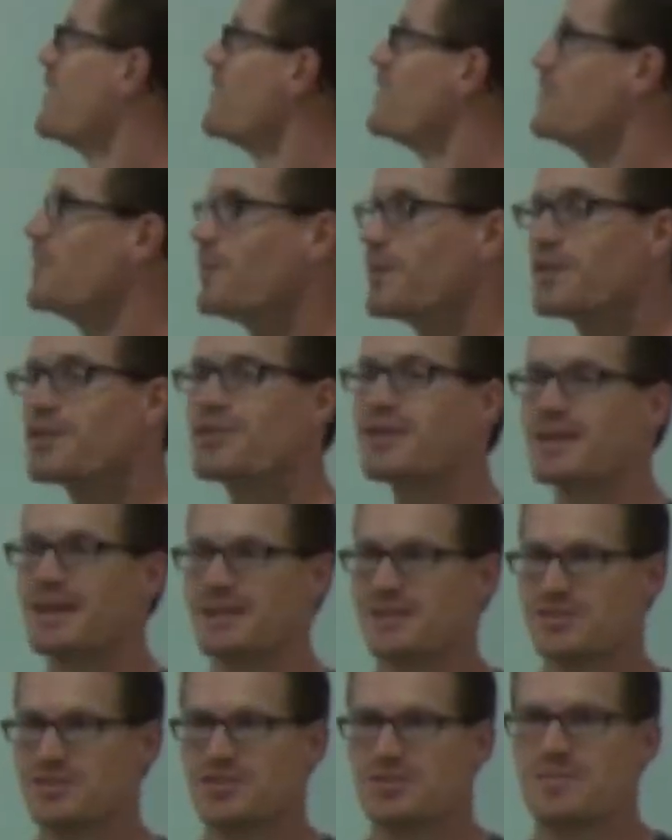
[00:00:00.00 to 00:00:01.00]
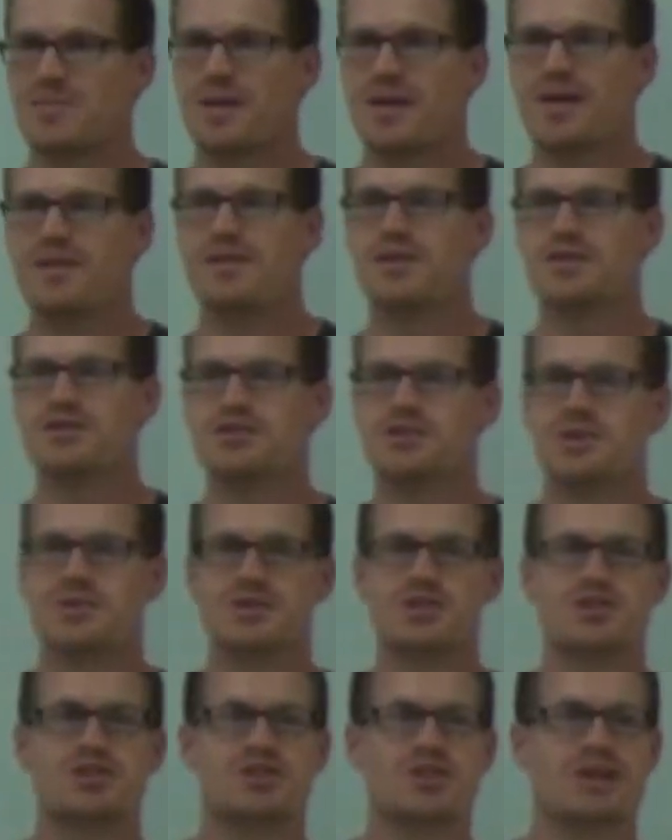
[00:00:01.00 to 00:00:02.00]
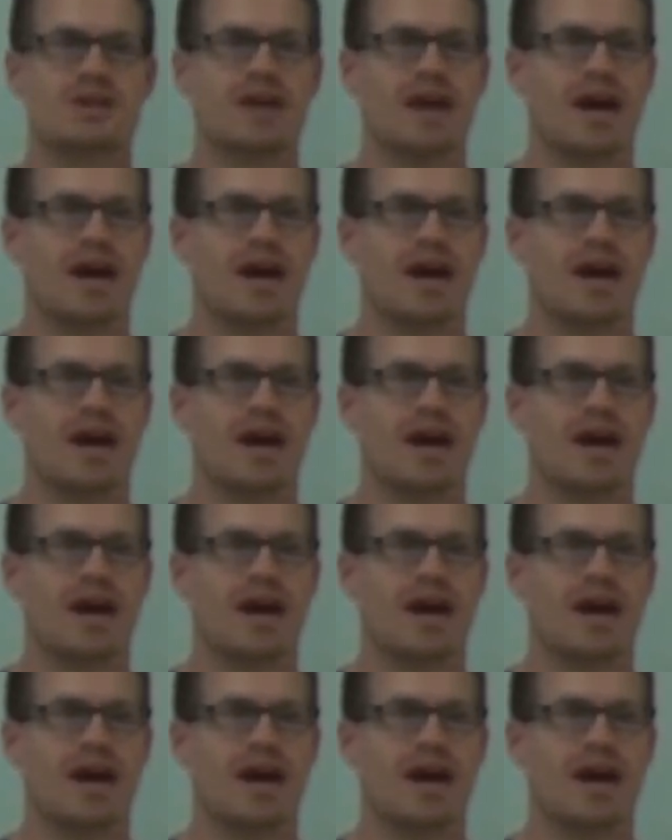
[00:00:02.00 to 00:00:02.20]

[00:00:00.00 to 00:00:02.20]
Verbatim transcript: The only thing is, there's no such thing